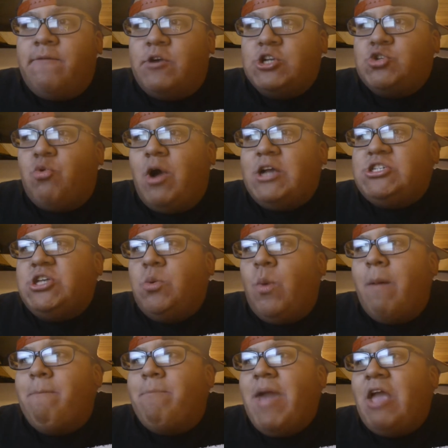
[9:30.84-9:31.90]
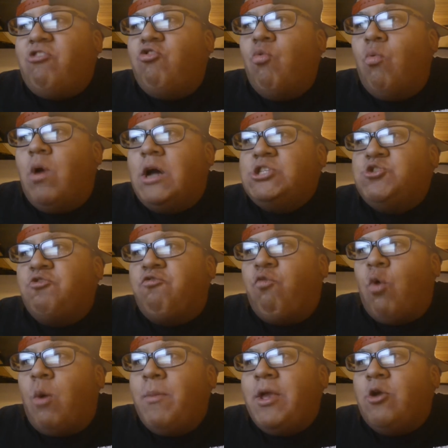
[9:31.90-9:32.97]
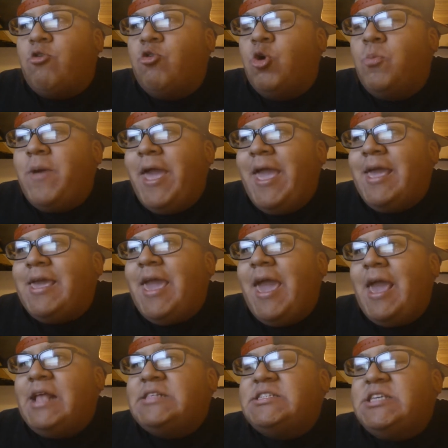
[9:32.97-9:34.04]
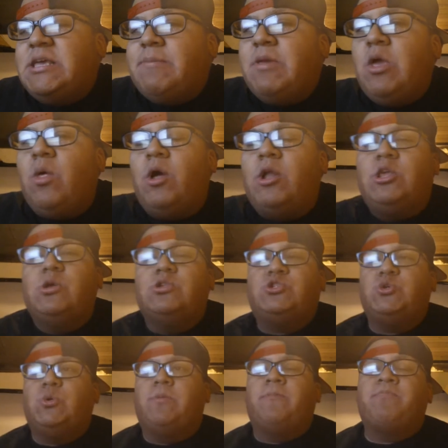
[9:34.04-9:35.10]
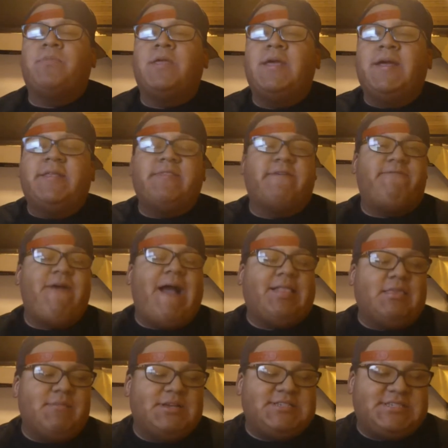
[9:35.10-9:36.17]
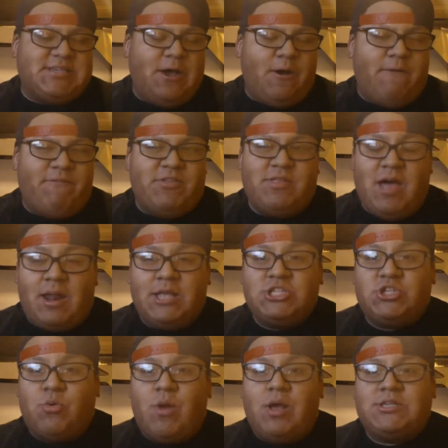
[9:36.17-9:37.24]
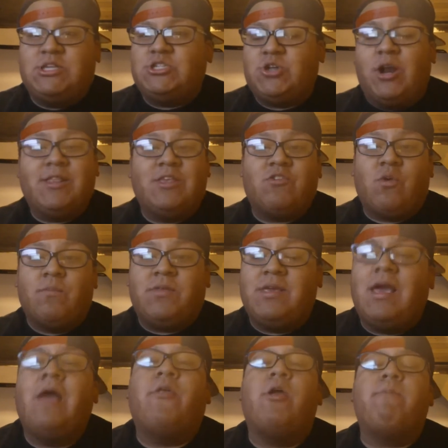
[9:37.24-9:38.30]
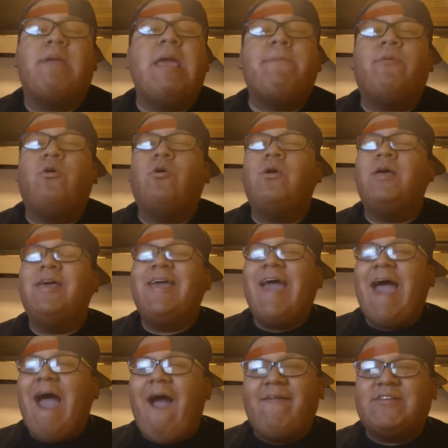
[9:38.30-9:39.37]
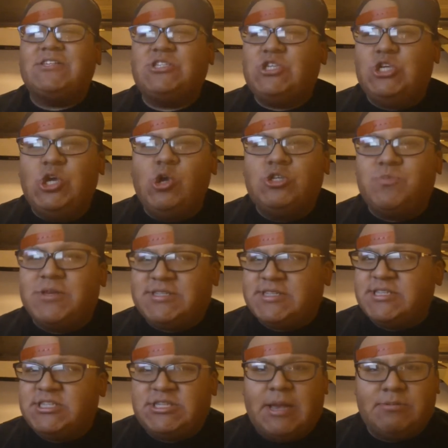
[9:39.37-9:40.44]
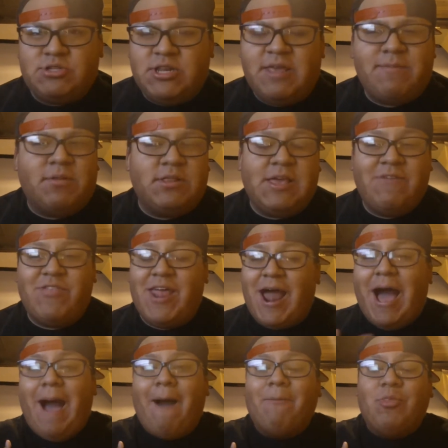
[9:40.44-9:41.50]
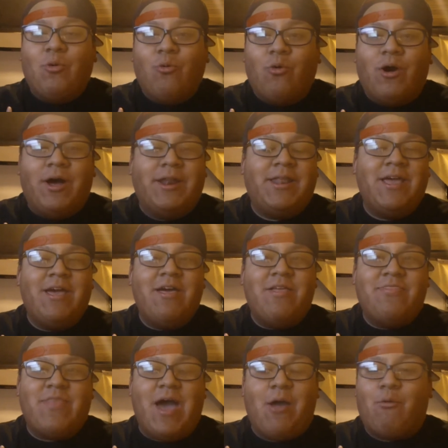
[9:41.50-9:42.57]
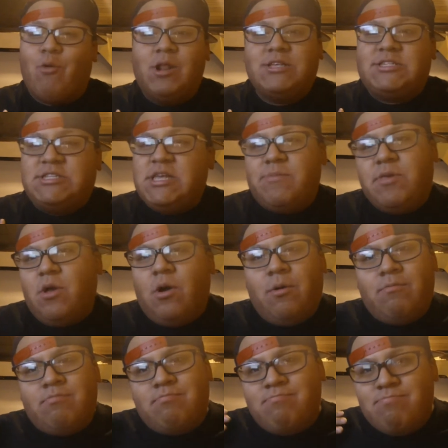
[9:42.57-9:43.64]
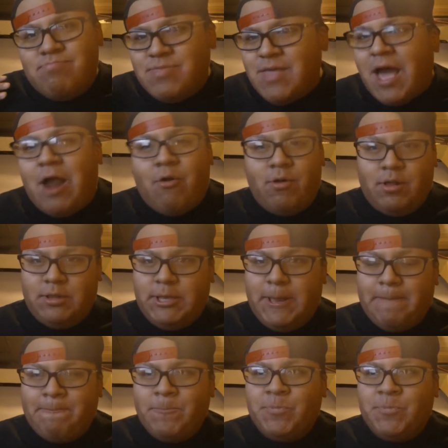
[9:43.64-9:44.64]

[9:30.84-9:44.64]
First question What made you want to form a group, aka Team Heel, on YouTube? The fact that myself and Knowledge of Wrestling started this group together, and people had this huge misconception. They believe that I'm the one that runs Team Heel. Not really.